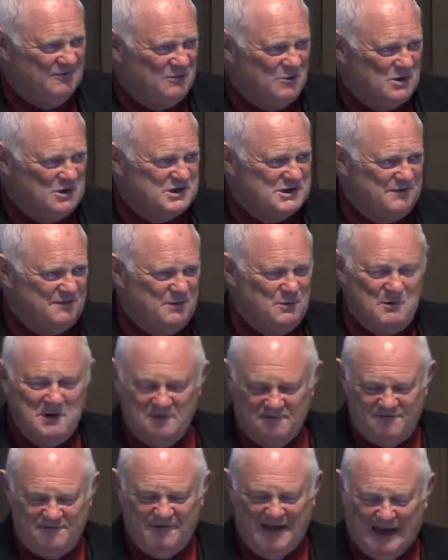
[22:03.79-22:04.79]
course, if you
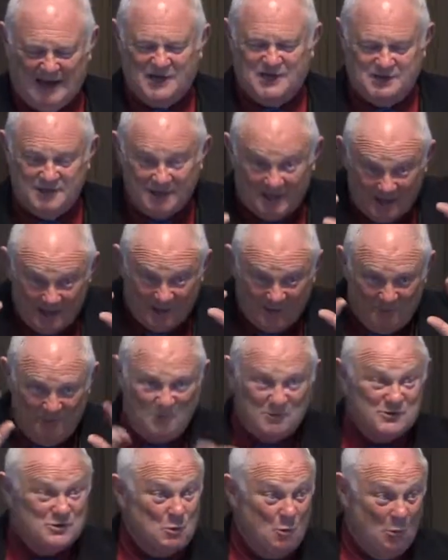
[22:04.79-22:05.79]
infect, in
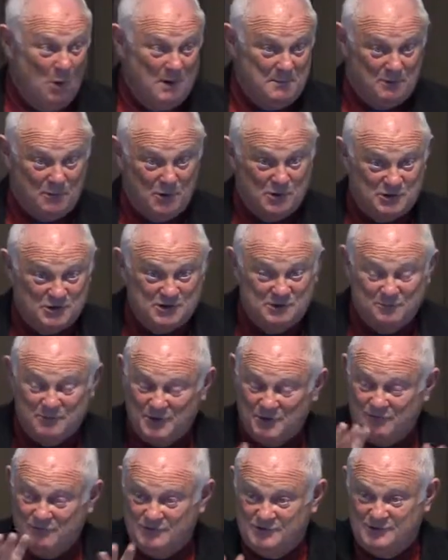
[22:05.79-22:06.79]
quotes, one person with
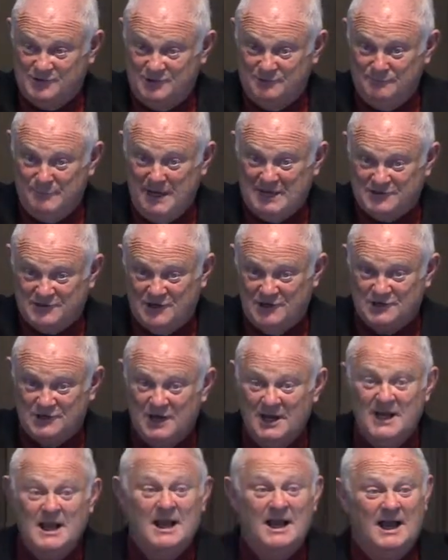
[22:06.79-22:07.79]
a Christian message
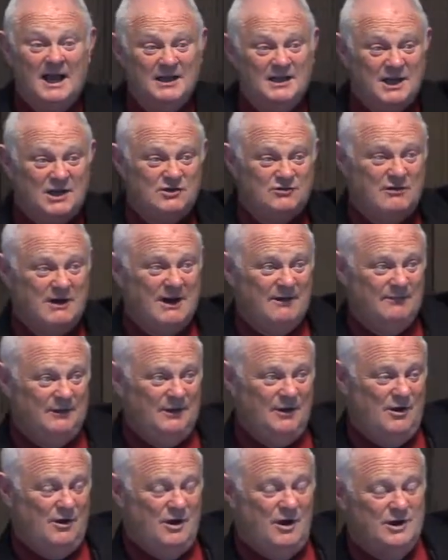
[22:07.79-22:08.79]
and they
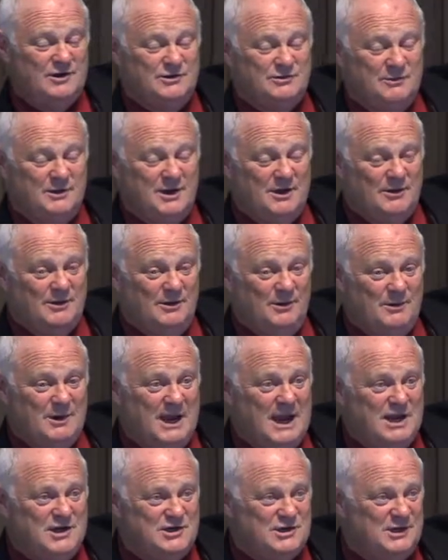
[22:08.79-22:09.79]
travel on to another
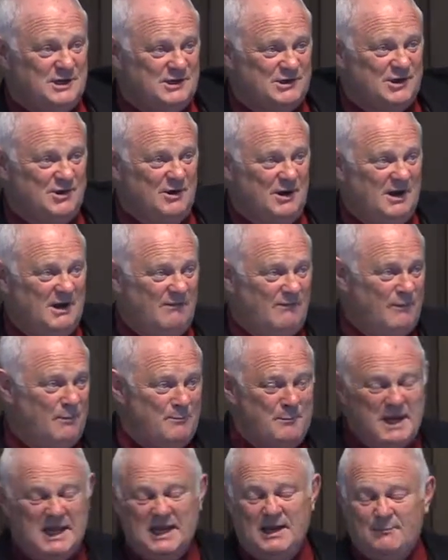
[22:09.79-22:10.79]
location, it's kind of a
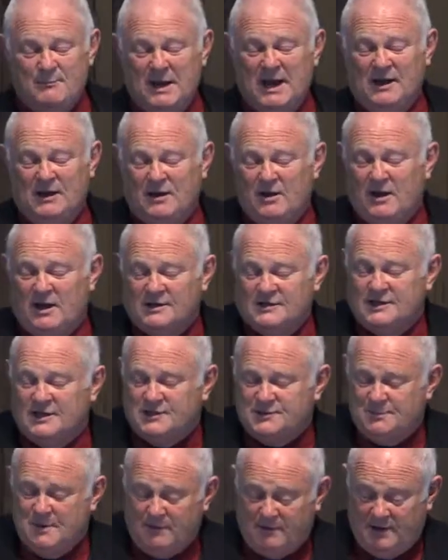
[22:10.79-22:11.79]
mini Pentecost
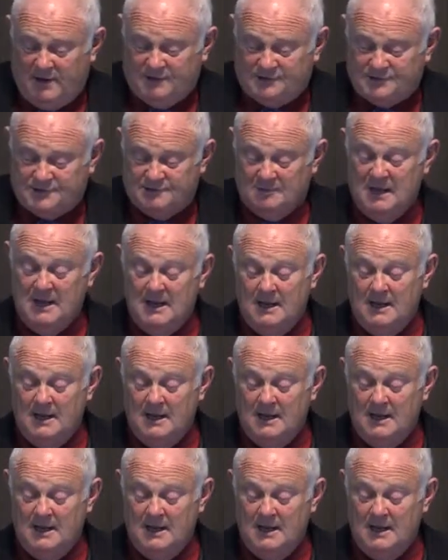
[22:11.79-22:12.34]
experience.